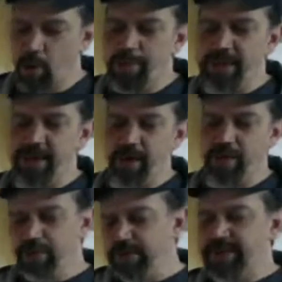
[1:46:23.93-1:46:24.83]
All right, they
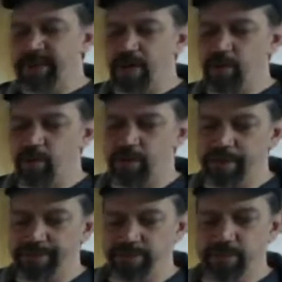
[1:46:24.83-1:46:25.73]
won't be here. They'll be at the
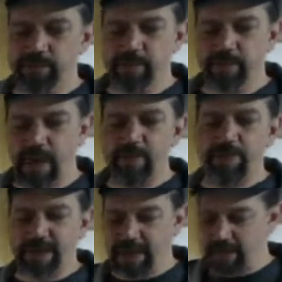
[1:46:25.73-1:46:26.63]
airport.
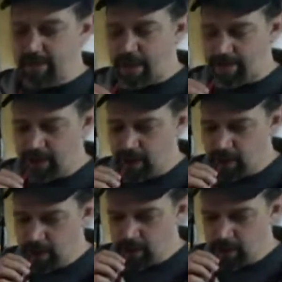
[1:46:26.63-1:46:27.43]
I'll be picking them up.